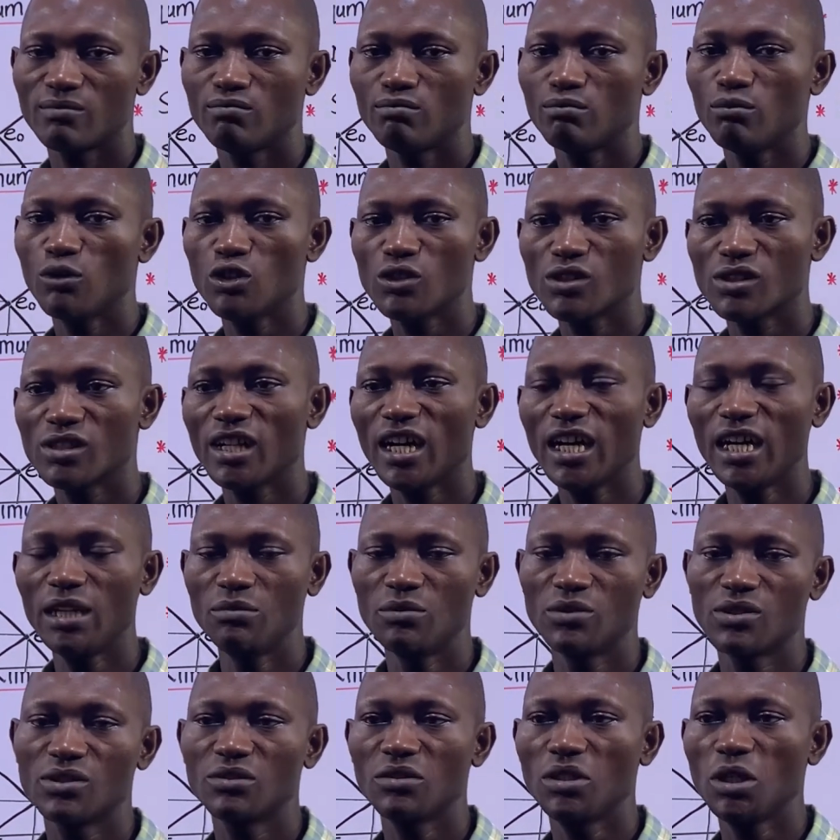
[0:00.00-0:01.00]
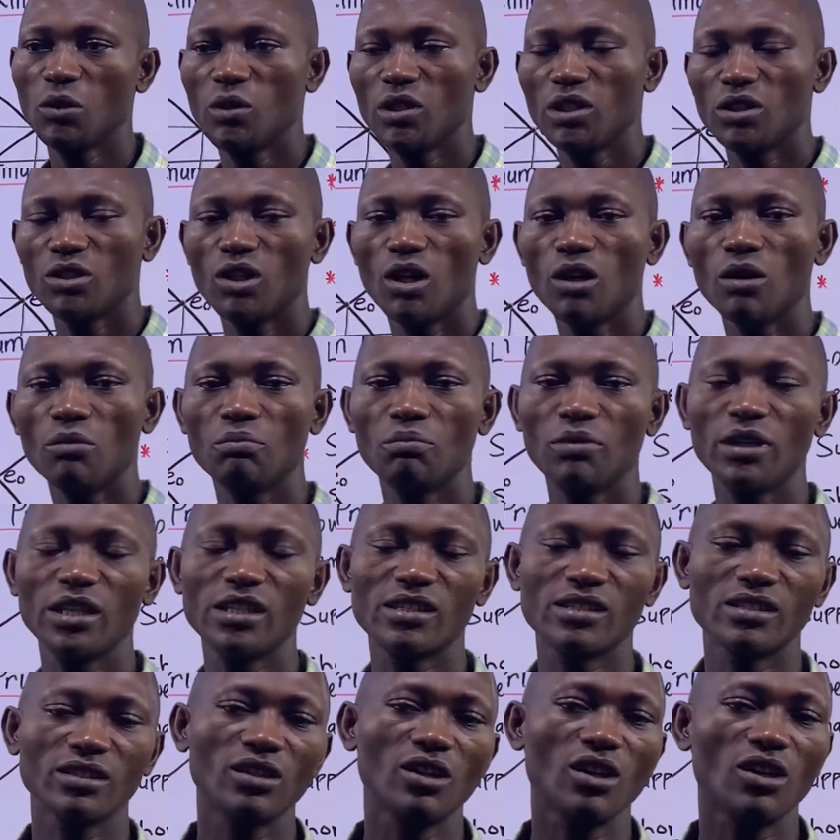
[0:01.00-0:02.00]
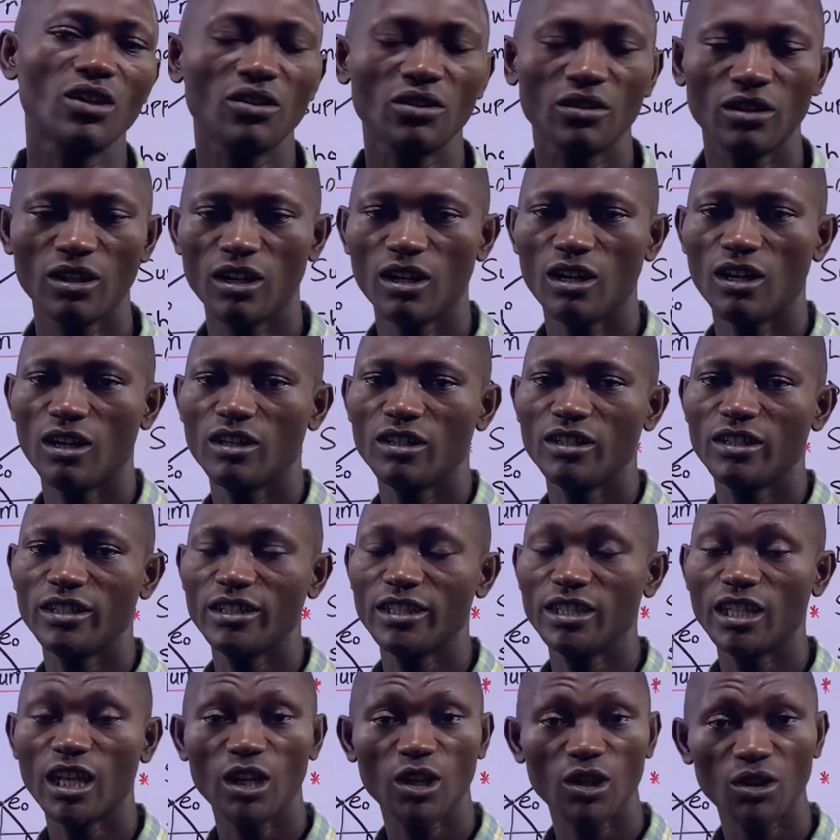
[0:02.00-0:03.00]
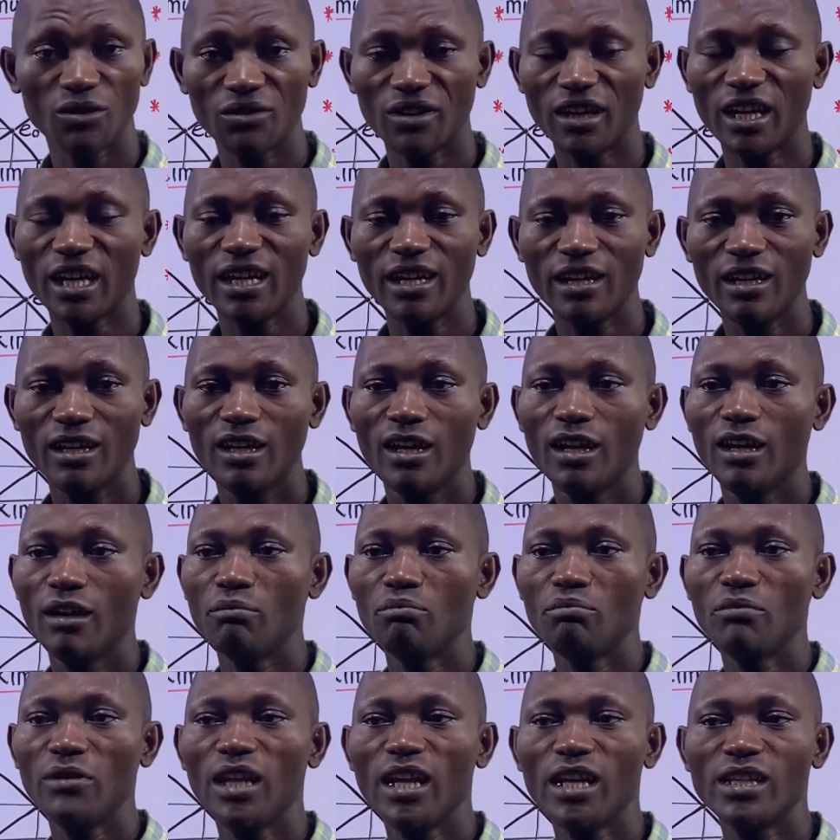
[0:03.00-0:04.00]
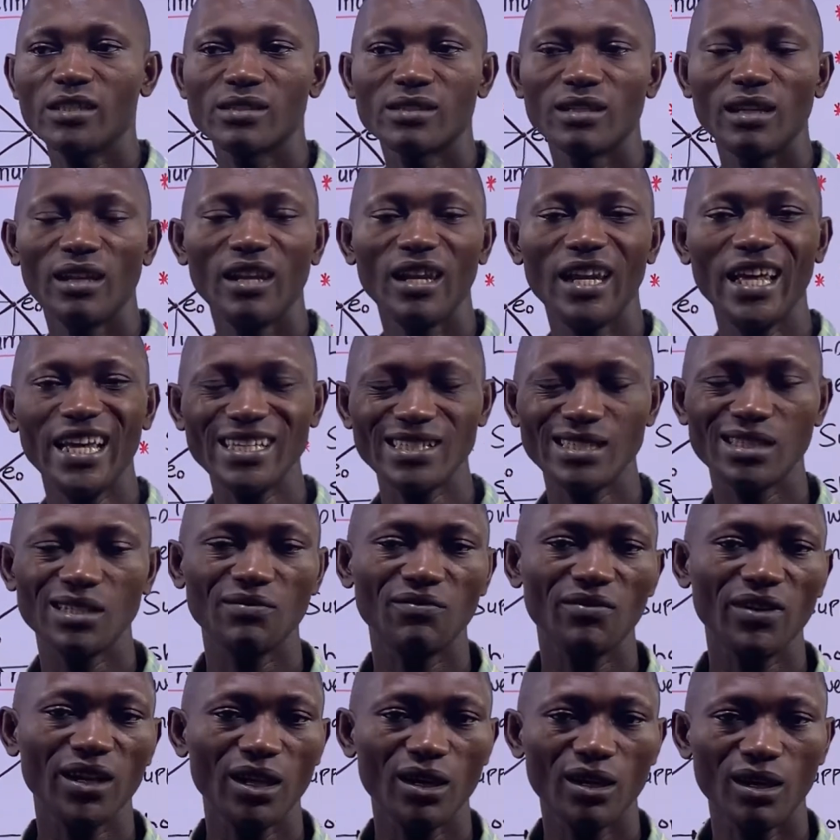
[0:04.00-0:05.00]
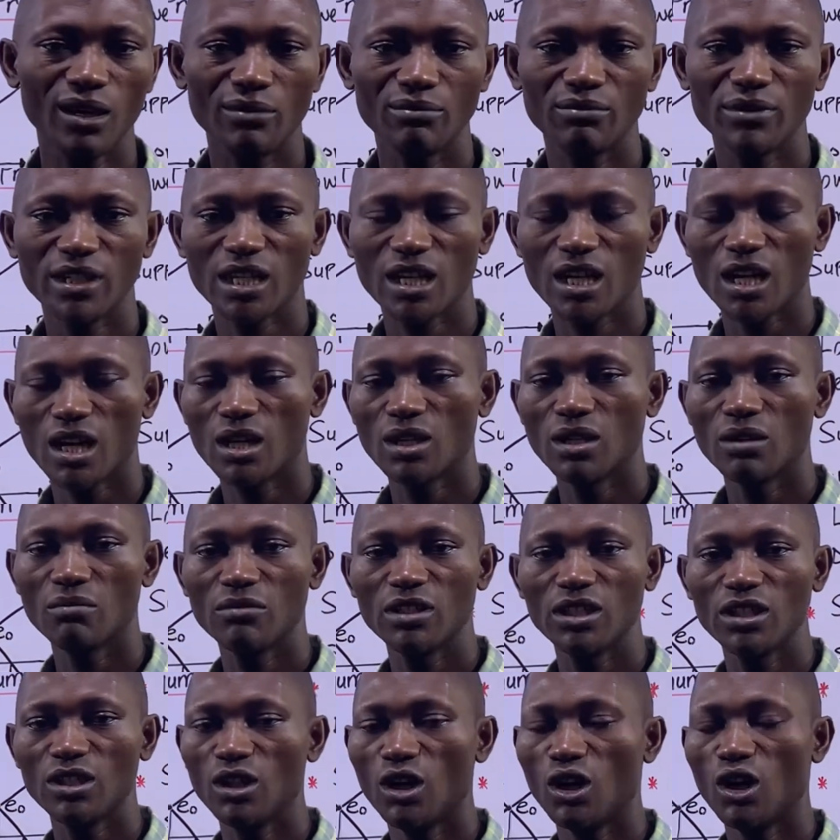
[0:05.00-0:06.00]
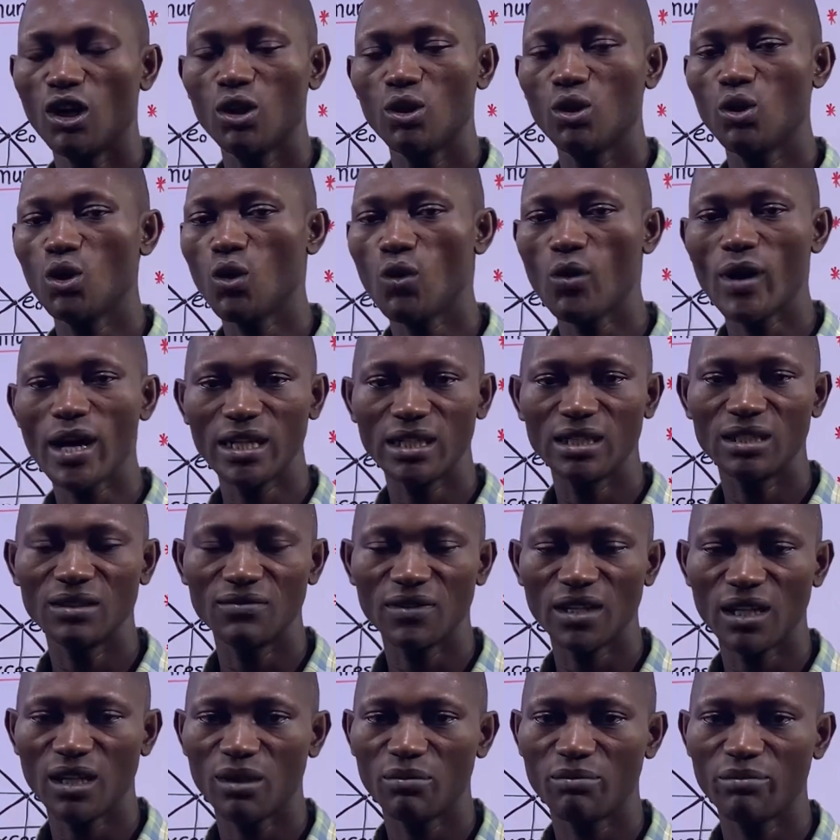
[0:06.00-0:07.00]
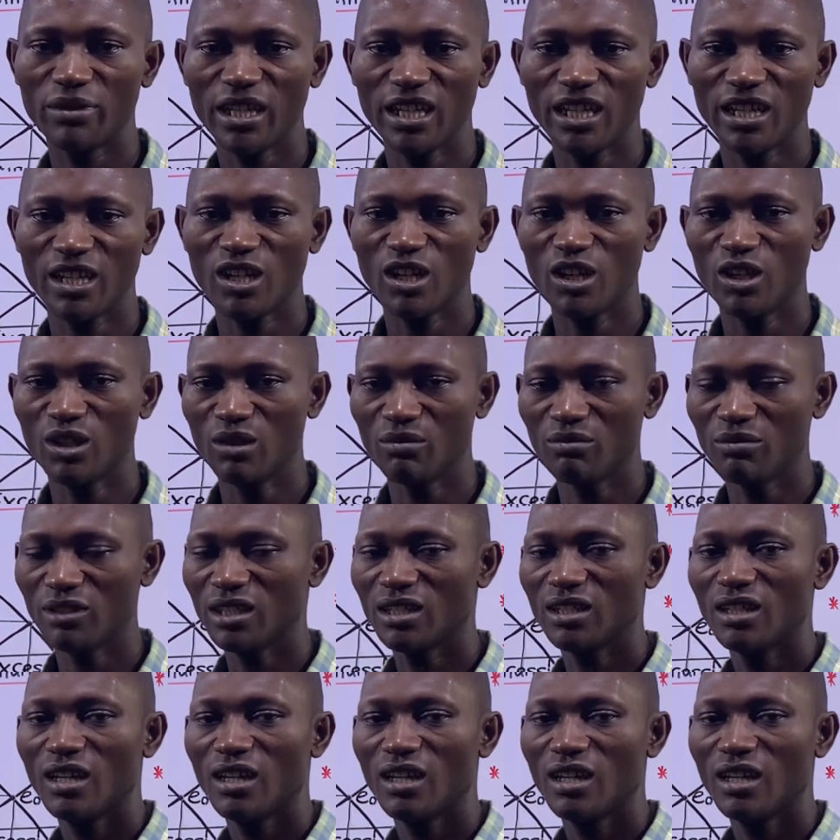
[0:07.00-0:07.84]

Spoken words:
Most times they will dump it in another, let's say, less developed economy or lower developing economy,